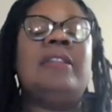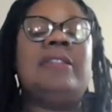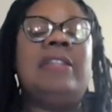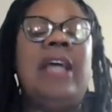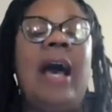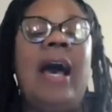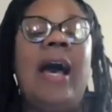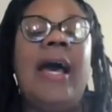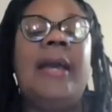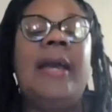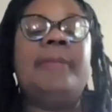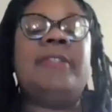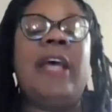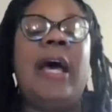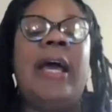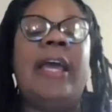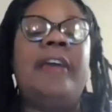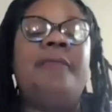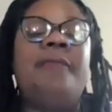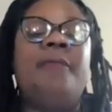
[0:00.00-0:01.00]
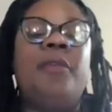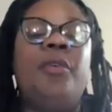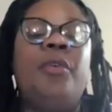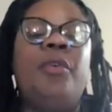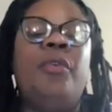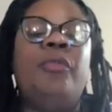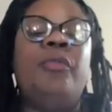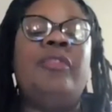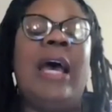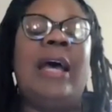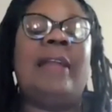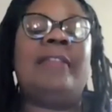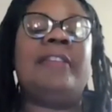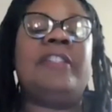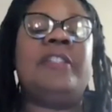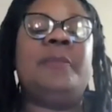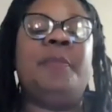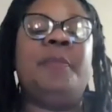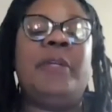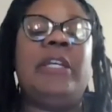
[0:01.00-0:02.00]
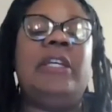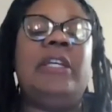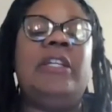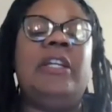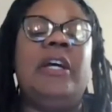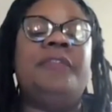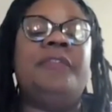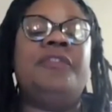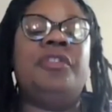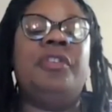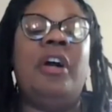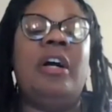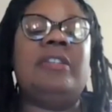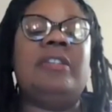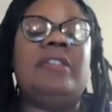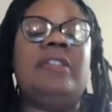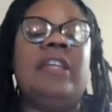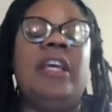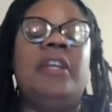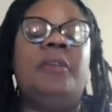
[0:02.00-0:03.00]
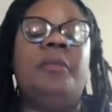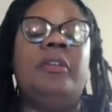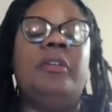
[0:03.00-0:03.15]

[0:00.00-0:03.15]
The times I have moved at the speed of trust